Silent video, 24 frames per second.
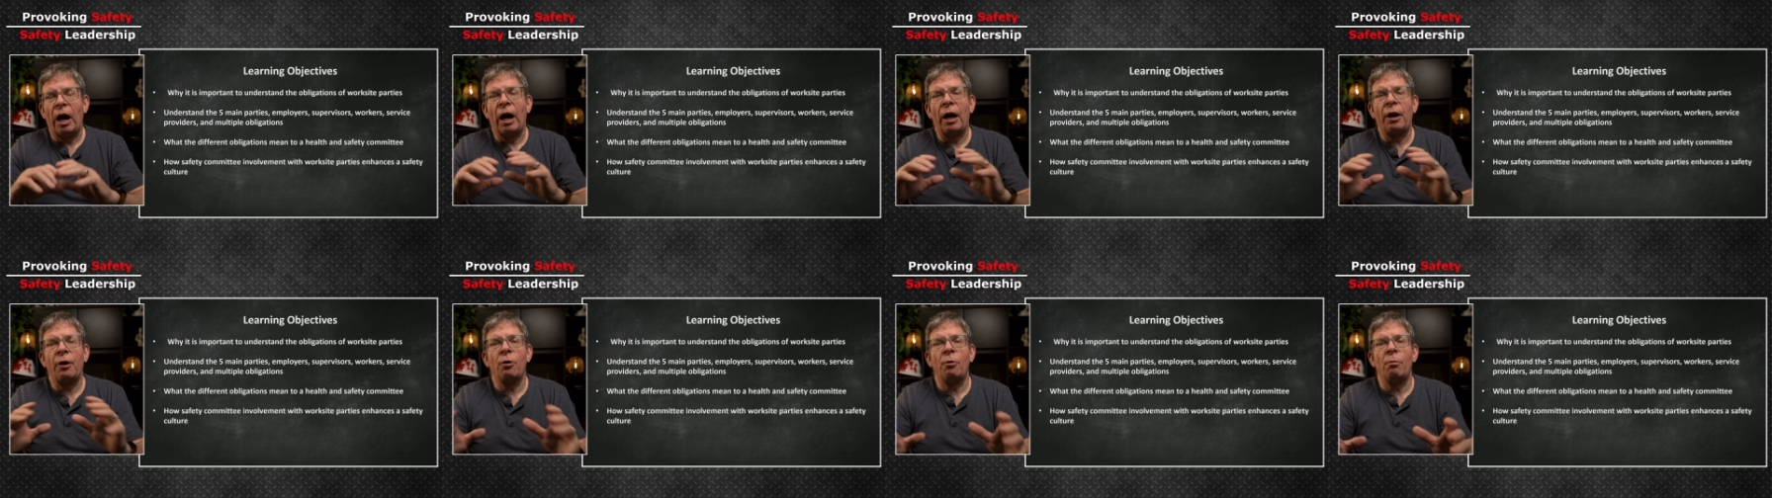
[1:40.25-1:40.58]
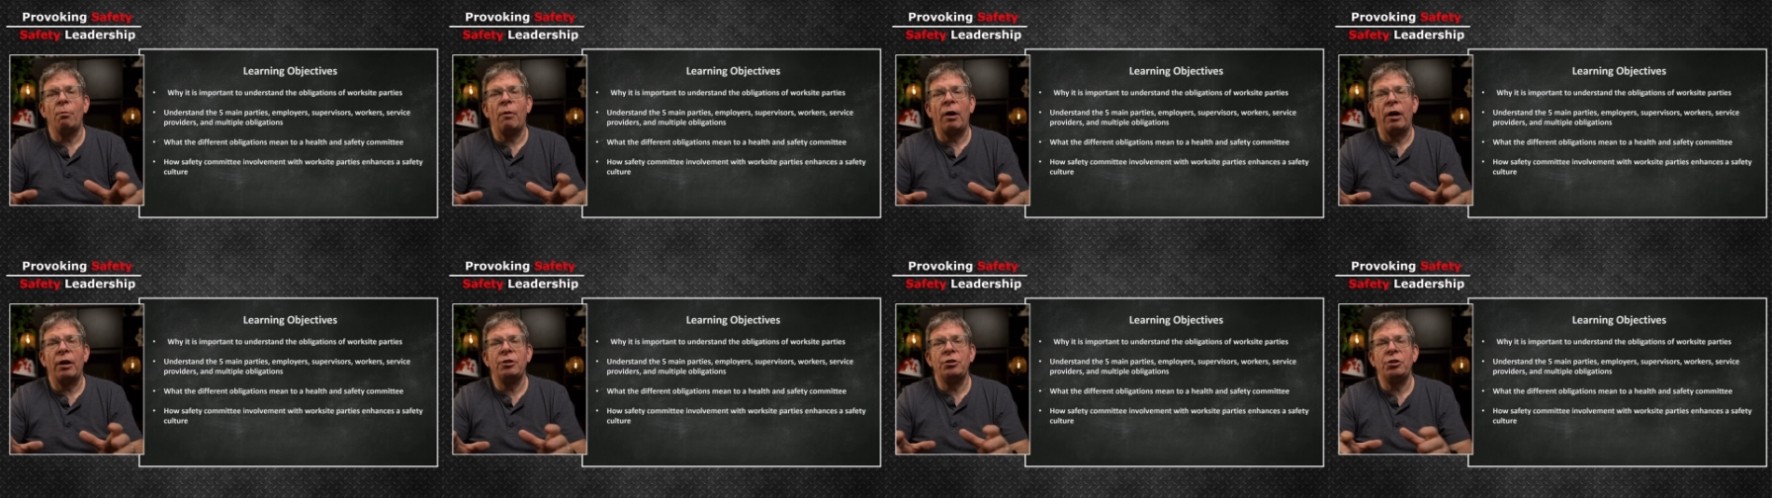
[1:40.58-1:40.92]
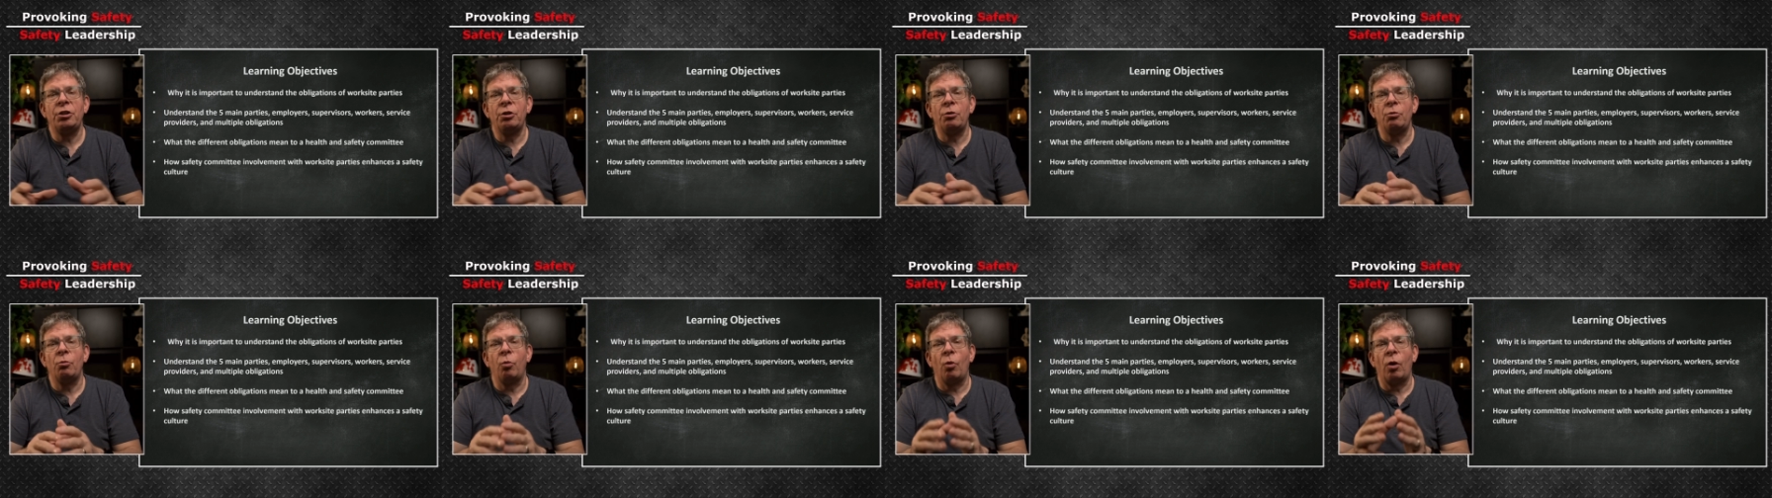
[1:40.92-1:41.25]
I don't mind
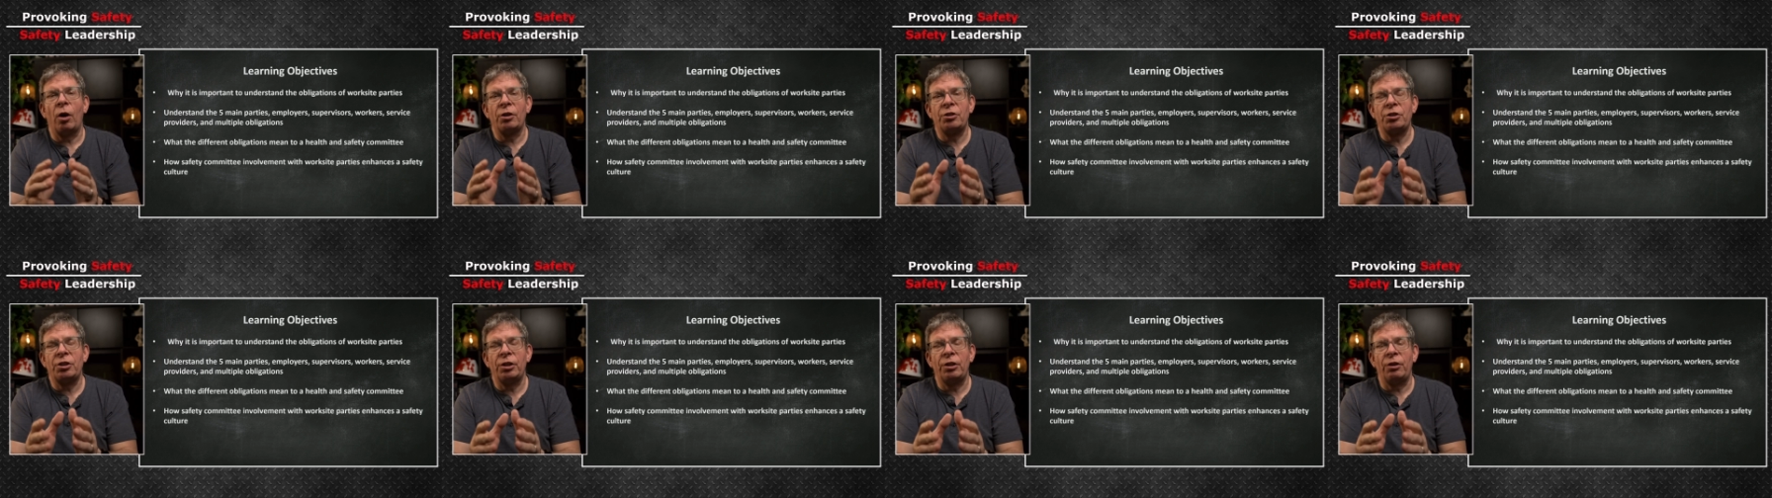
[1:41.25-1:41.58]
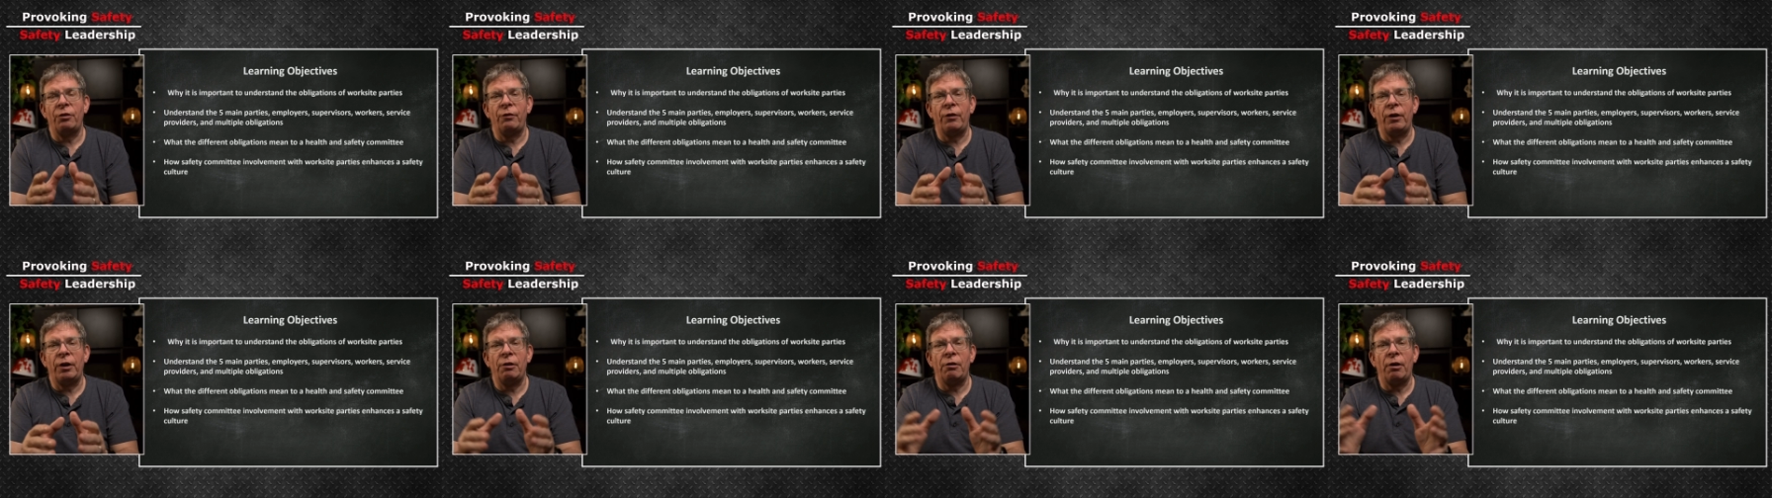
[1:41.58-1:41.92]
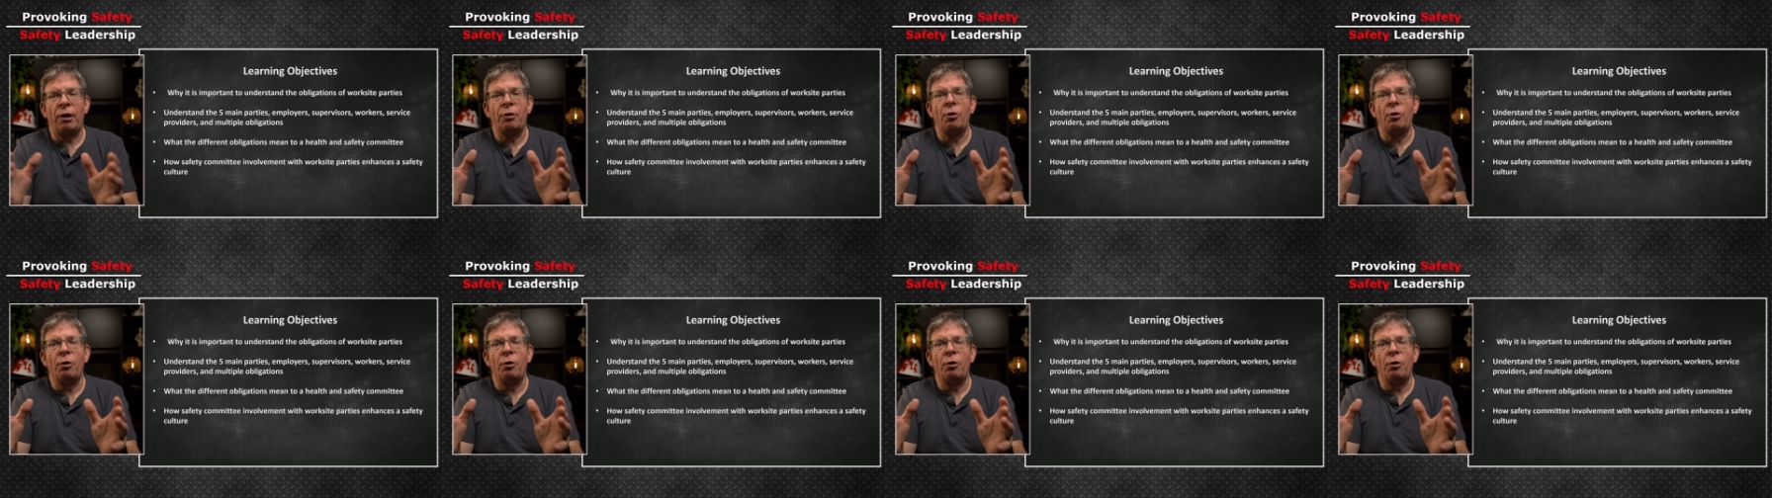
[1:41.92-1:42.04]
you watching the video.